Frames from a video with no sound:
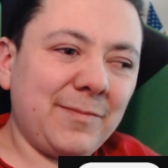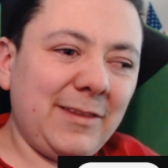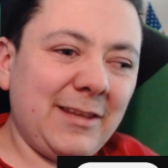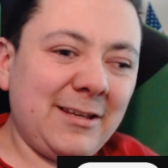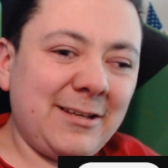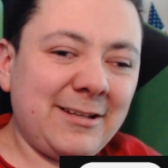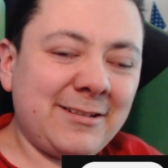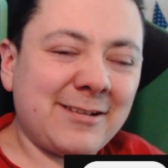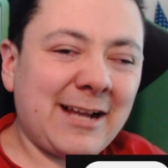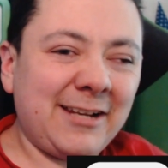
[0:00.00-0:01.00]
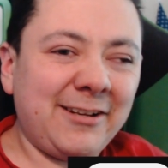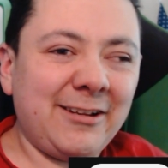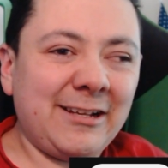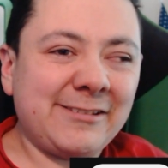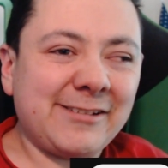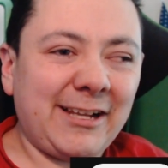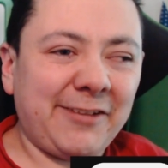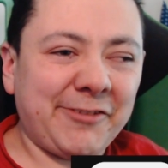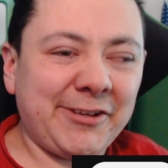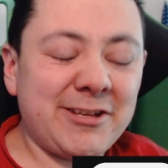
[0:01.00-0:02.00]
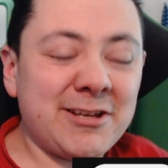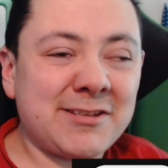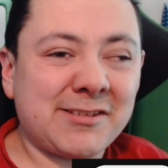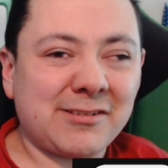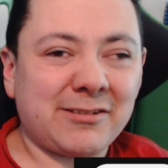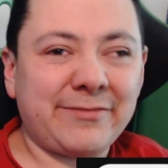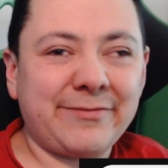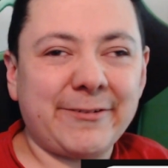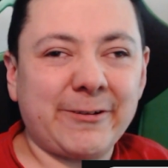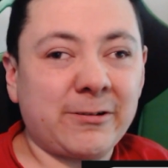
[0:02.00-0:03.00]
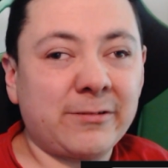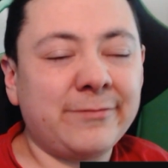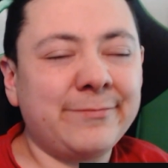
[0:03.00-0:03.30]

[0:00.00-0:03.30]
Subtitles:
it's kind of a softer